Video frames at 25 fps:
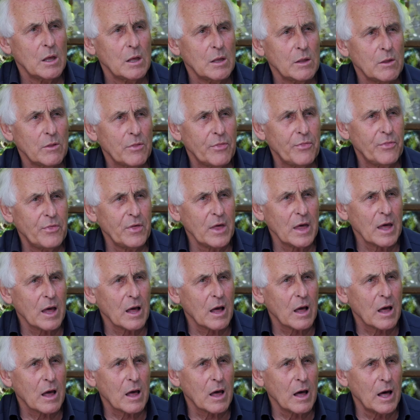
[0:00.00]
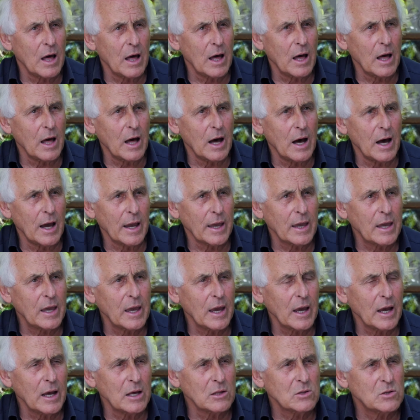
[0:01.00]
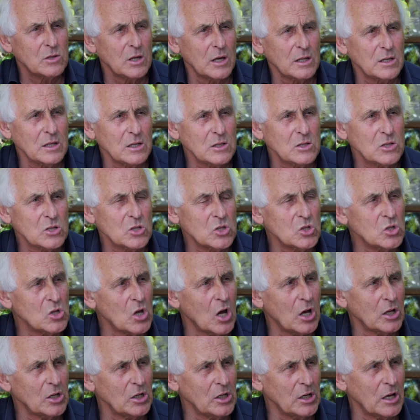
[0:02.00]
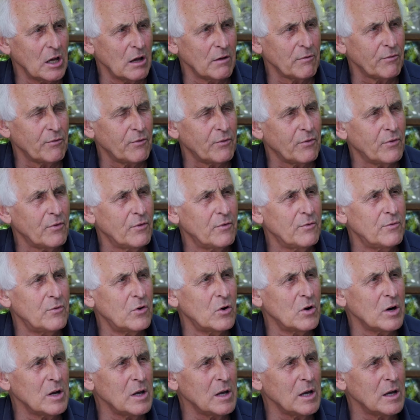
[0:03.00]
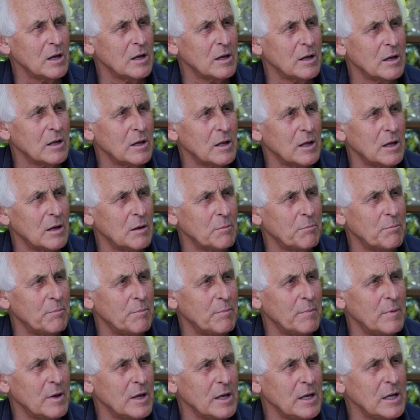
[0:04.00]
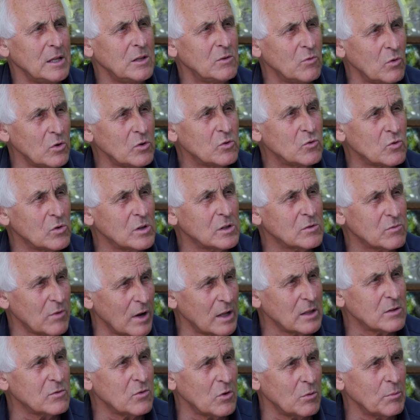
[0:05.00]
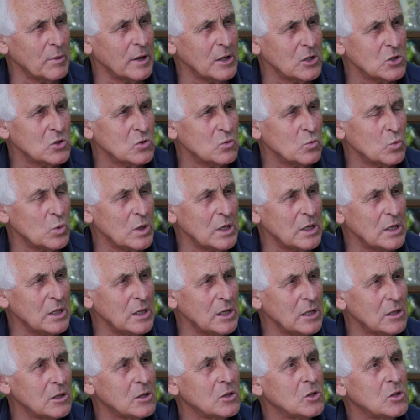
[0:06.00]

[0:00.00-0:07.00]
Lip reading: think, I guess, that it's not enough for individual transformation. We need